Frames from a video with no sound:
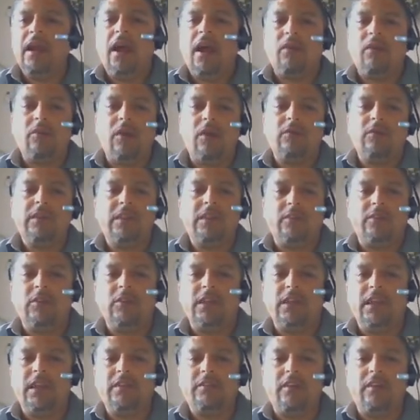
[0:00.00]
around the
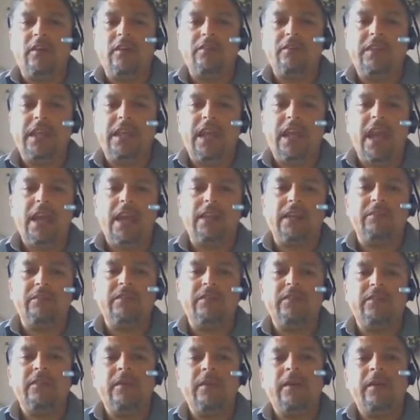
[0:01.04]
nucleus of the
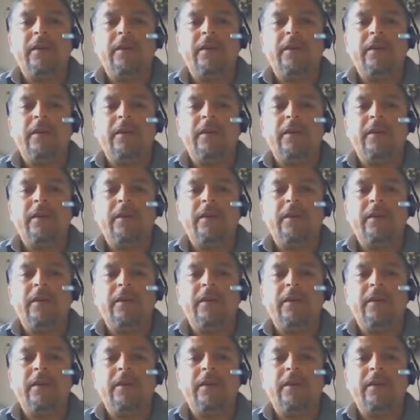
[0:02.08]
atoms.